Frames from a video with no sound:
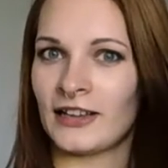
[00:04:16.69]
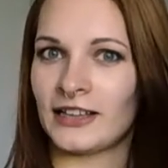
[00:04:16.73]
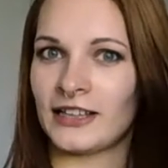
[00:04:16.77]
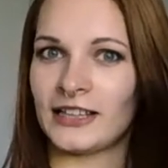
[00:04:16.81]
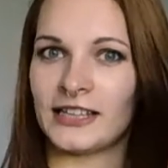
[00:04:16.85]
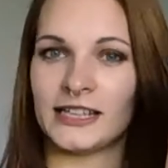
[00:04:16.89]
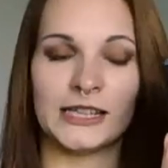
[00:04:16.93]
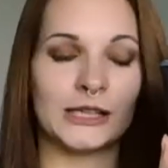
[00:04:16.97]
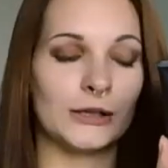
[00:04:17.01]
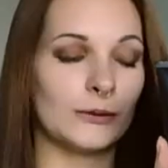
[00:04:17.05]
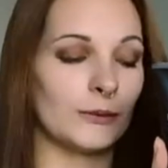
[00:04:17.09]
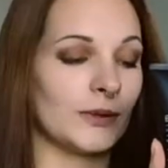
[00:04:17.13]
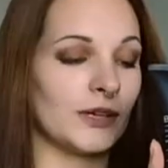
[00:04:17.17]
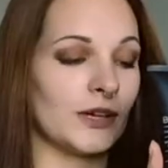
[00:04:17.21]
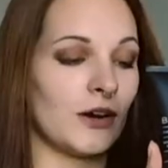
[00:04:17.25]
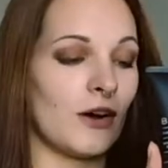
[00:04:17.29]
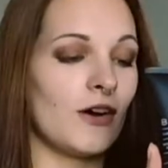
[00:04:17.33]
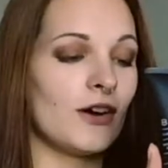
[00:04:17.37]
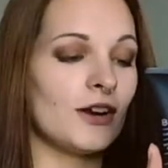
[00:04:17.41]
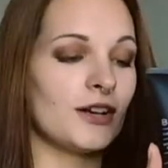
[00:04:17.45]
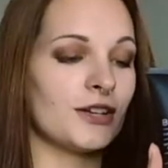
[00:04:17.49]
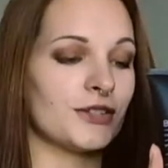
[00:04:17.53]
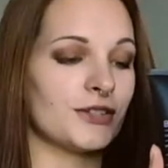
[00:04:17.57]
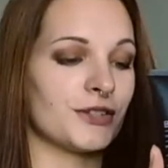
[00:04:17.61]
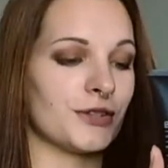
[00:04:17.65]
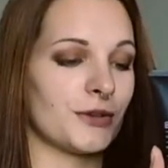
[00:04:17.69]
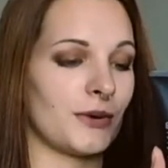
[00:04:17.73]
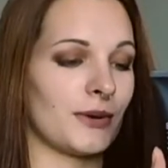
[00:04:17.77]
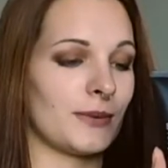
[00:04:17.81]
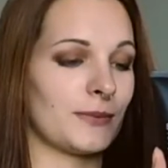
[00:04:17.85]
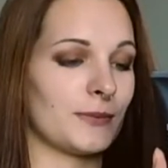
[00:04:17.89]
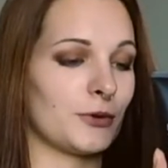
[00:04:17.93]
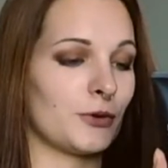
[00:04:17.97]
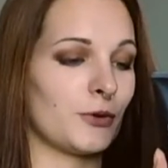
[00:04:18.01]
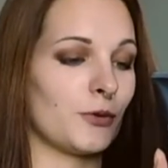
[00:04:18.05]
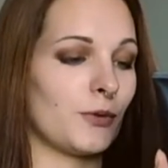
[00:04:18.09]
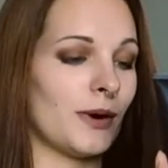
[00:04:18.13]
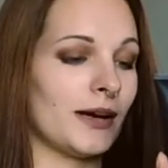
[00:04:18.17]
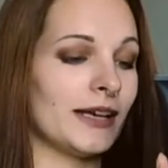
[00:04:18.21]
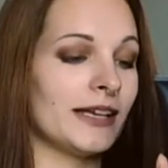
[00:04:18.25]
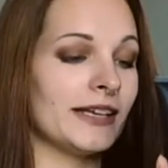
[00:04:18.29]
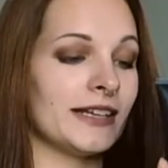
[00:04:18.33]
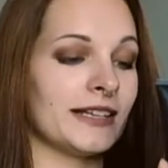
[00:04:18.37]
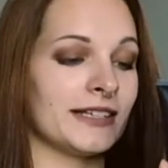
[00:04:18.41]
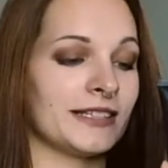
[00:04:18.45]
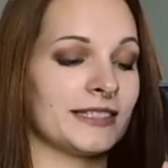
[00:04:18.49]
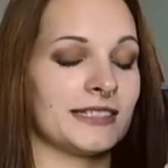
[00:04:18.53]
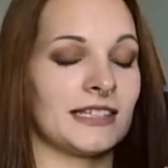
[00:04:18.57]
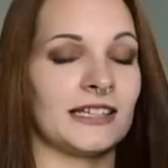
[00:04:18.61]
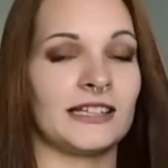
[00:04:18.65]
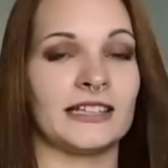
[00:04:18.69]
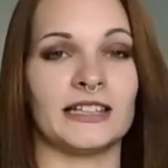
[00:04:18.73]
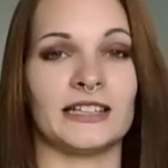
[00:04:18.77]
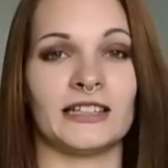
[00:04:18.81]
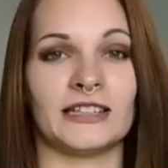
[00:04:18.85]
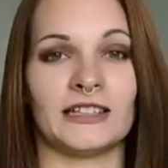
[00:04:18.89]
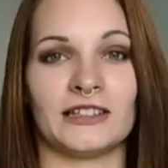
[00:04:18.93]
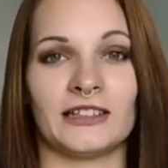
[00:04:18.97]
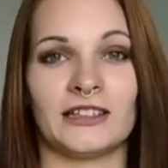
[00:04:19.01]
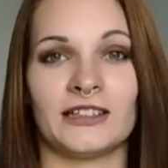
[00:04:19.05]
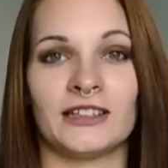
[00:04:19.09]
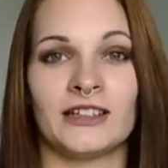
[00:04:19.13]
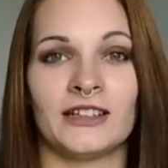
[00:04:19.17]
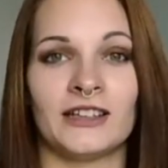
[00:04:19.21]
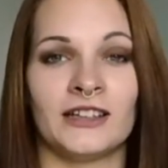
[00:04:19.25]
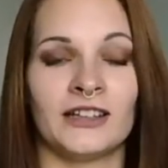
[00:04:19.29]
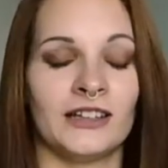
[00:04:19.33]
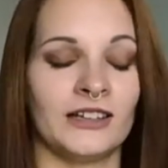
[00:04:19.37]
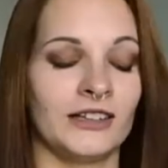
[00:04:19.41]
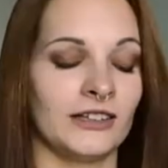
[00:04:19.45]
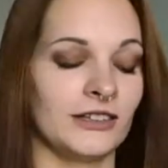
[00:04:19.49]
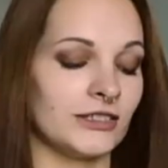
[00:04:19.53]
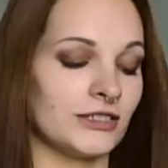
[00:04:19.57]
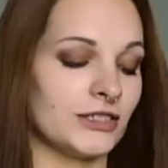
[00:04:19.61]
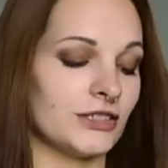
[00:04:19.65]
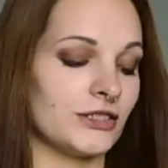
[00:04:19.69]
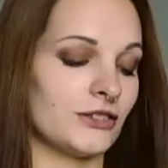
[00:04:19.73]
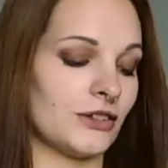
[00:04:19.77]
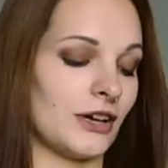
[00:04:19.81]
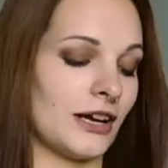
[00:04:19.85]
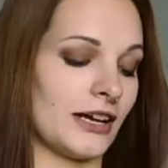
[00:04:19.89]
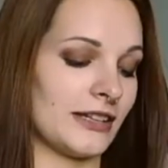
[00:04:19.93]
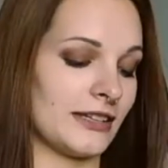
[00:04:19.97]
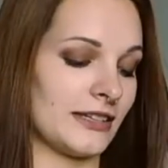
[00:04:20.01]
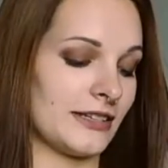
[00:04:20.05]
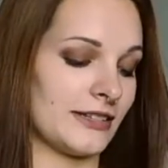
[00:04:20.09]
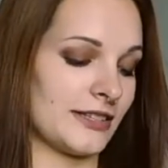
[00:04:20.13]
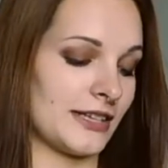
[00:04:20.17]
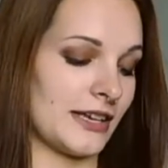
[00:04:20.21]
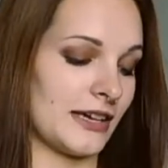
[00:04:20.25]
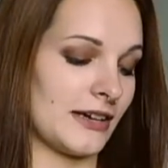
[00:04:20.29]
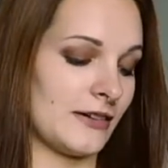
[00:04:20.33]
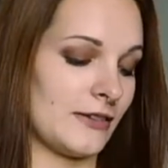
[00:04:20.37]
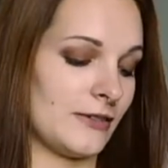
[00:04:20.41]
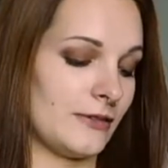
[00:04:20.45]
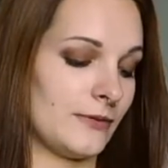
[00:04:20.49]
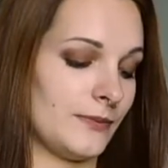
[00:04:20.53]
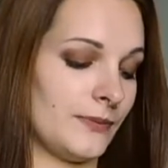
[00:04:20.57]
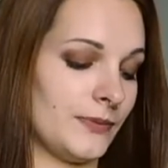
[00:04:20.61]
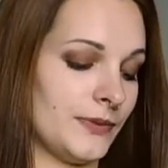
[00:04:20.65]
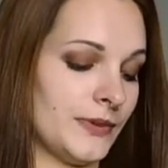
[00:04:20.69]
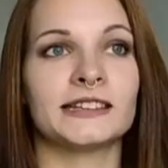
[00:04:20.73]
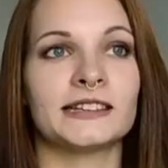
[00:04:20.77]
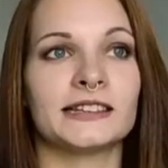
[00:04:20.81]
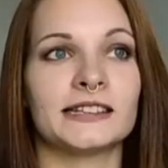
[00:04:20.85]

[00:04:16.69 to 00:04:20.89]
here we are. So I'm quite excited to try this out.